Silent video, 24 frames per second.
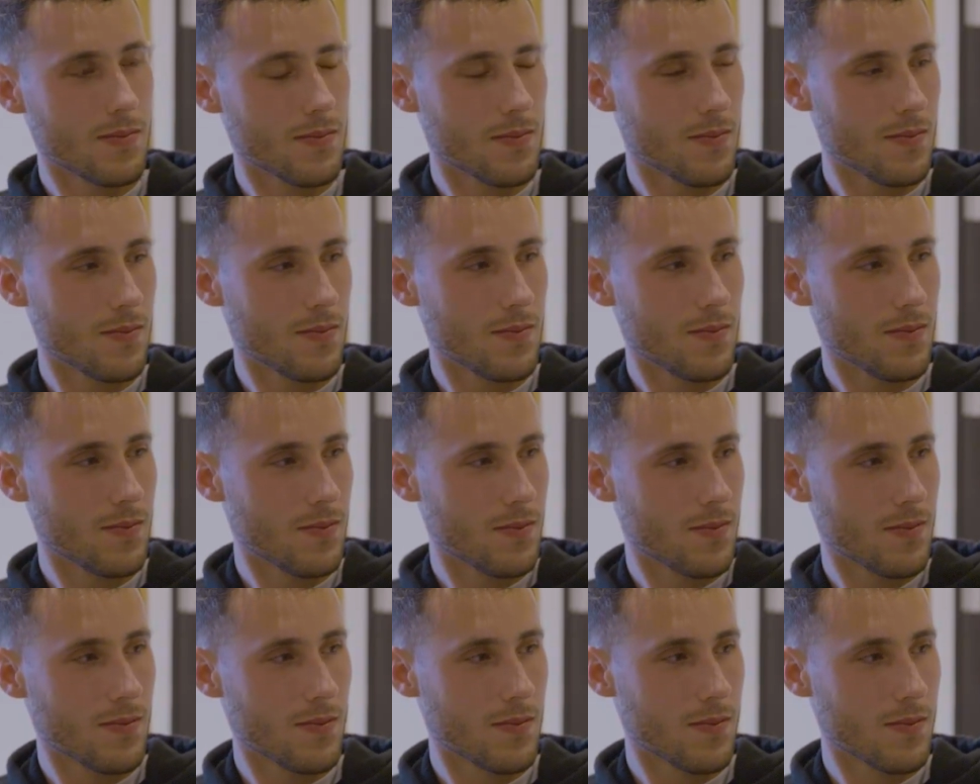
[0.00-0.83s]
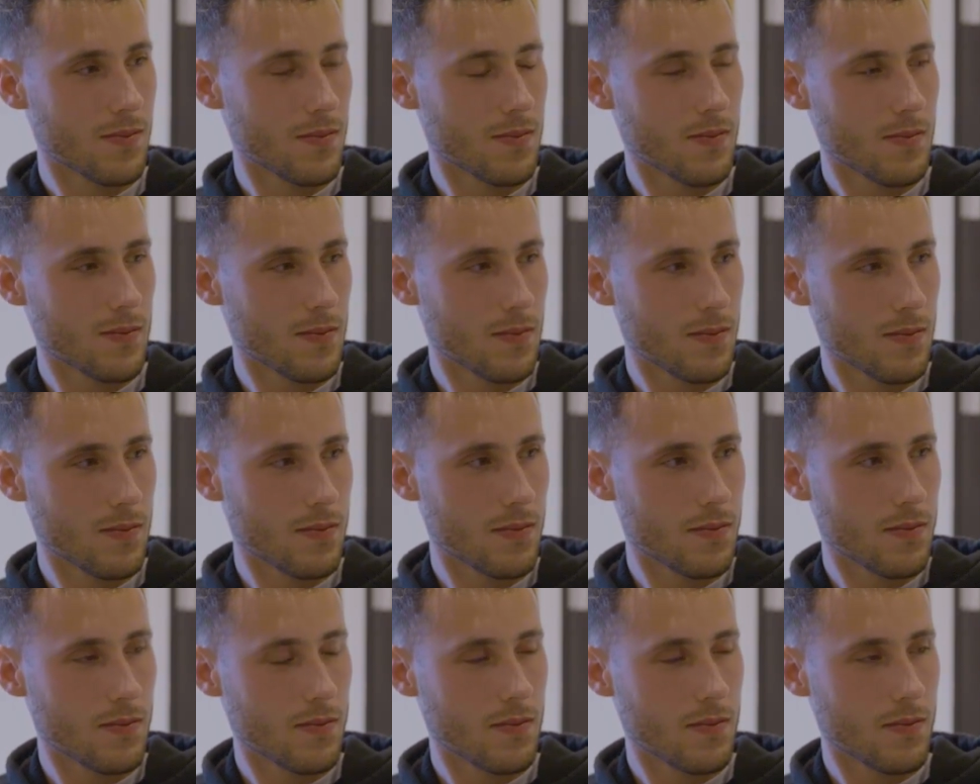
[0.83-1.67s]

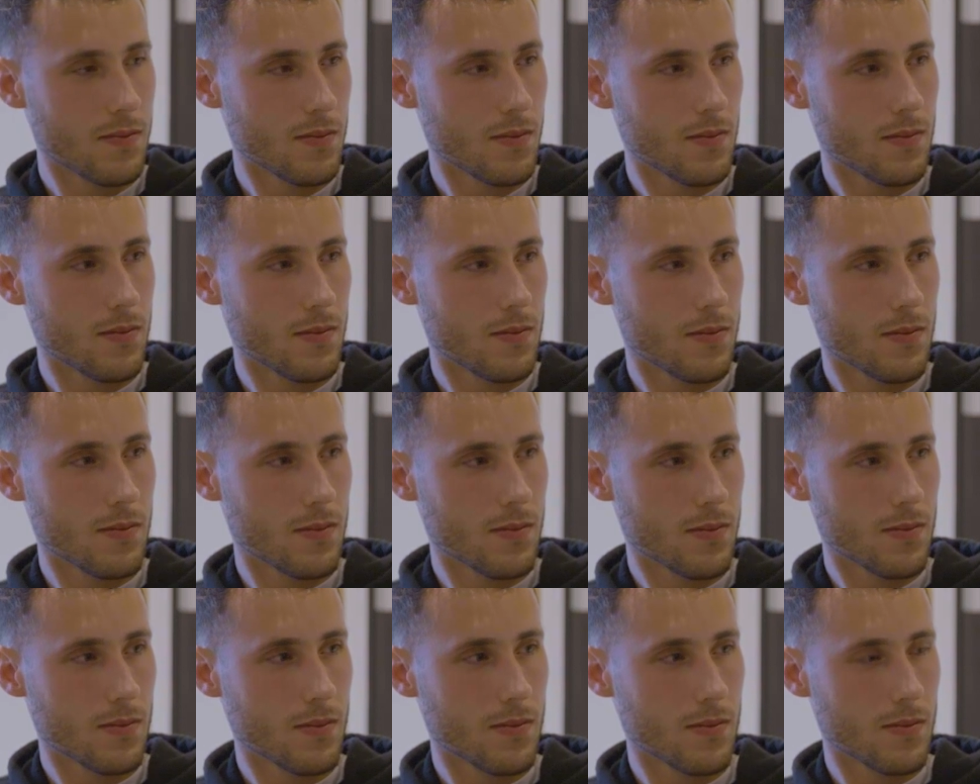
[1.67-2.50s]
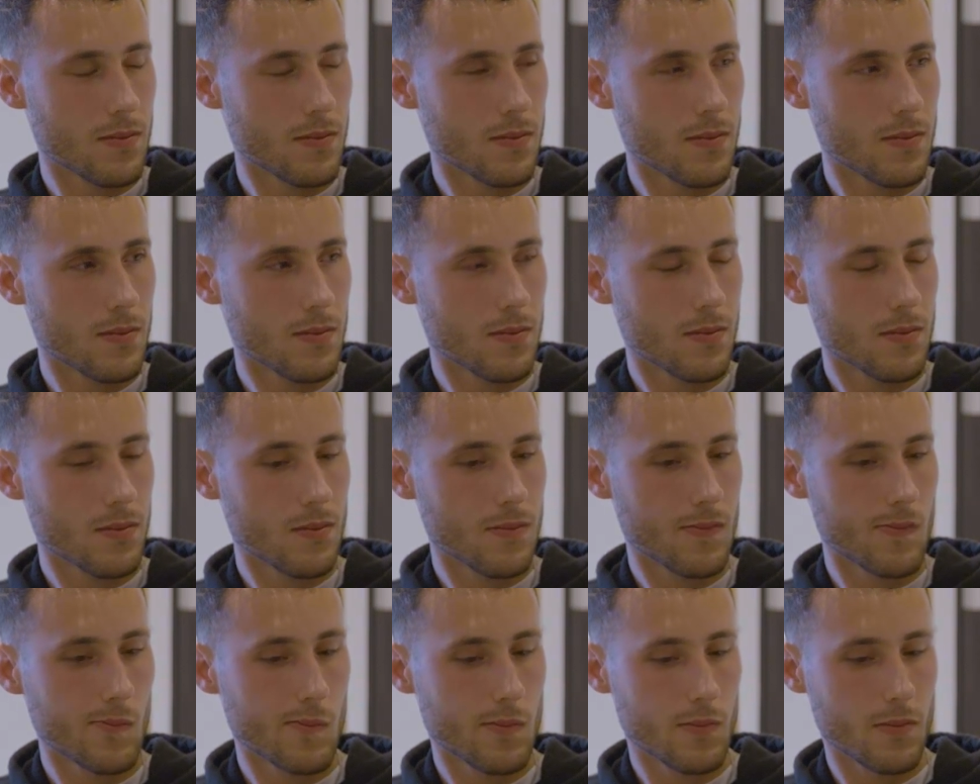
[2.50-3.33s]
(not speaking)